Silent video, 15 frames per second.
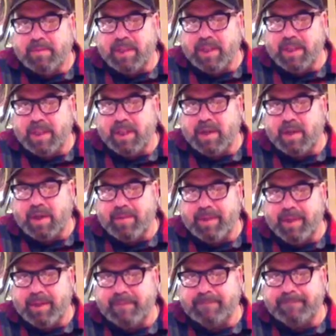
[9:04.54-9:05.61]
But, you know, I
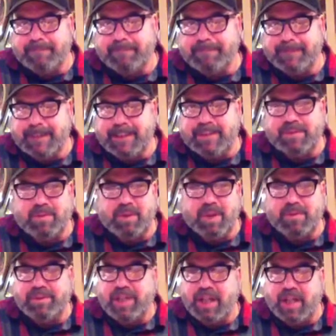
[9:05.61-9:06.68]
mean, it's one of
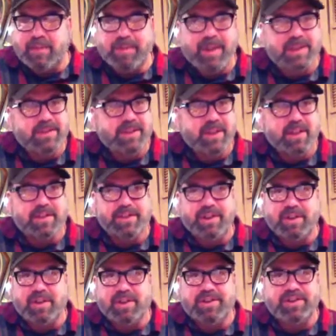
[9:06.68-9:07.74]
those hit or miss deals.
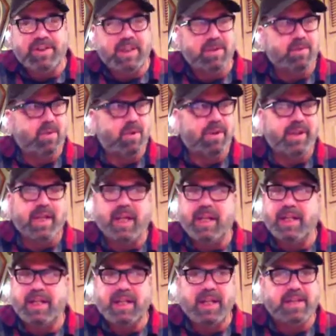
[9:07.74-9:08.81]
You're going to see it one
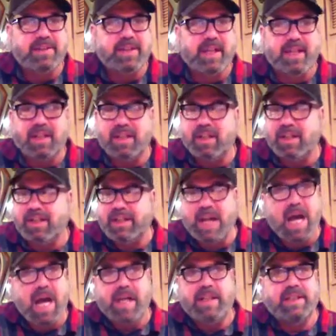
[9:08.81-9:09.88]
day, and the next day you're
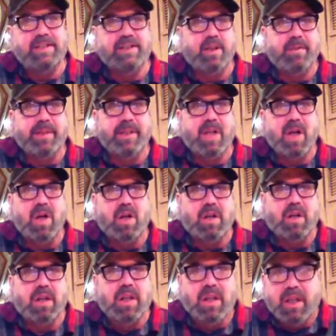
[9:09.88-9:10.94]
not. It's going to be gone.